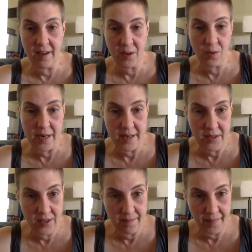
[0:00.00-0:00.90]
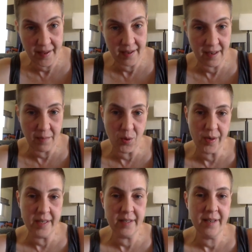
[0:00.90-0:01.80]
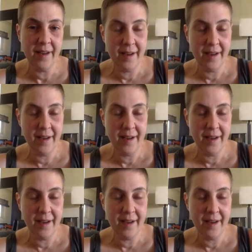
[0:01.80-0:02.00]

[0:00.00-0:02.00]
otherwise at any point,